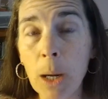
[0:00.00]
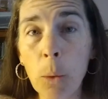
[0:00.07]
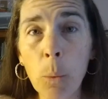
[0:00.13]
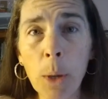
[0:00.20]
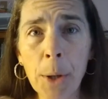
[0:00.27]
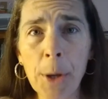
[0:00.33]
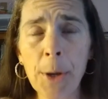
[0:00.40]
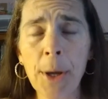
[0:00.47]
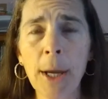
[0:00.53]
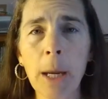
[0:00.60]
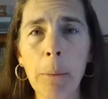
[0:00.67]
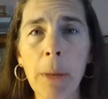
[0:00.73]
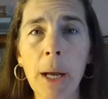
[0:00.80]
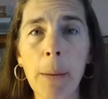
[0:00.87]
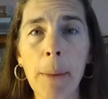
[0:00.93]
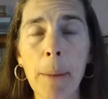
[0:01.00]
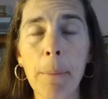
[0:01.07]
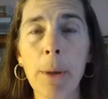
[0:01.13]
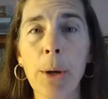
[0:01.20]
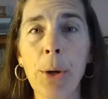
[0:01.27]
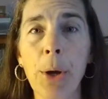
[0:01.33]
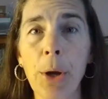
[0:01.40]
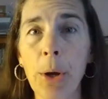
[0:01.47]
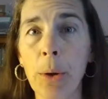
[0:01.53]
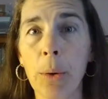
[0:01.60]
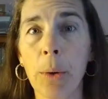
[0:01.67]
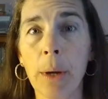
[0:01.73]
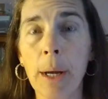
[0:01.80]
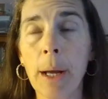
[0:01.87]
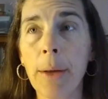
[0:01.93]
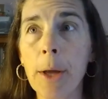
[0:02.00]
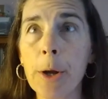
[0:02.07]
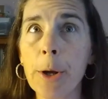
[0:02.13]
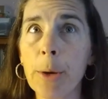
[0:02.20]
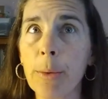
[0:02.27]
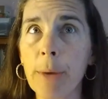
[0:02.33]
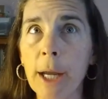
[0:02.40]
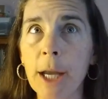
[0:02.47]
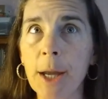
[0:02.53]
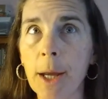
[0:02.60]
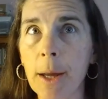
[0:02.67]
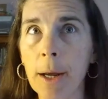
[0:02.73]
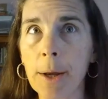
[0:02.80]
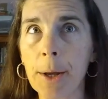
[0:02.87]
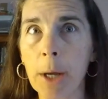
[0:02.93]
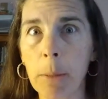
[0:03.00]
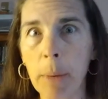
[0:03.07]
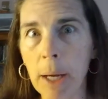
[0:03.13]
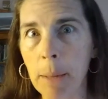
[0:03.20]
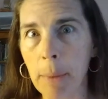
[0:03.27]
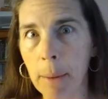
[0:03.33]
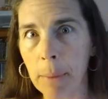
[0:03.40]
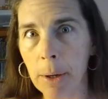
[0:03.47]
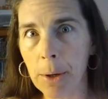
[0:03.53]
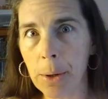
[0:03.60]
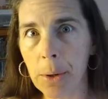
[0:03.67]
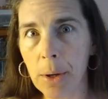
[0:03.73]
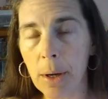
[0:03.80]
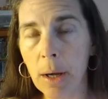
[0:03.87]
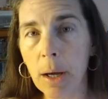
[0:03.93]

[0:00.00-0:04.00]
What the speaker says: What does a committee member do? There's a reason there's committee members.